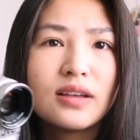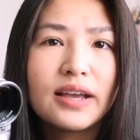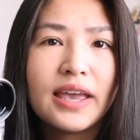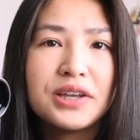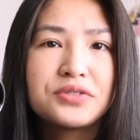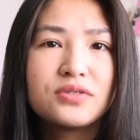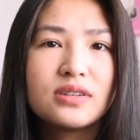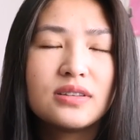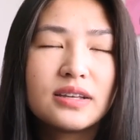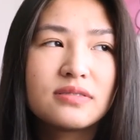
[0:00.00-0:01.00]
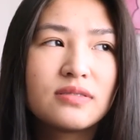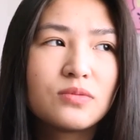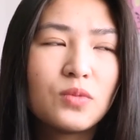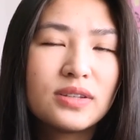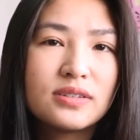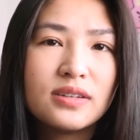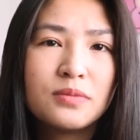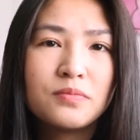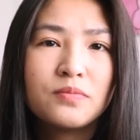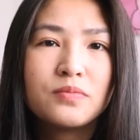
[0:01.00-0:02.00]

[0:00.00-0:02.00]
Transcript: occasionally, like once in a